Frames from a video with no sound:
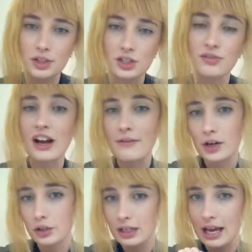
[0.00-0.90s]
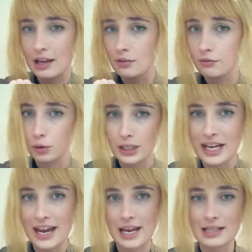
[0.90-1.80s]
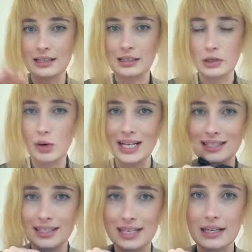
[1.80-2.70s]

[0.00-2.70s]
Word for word: which is 548 USD.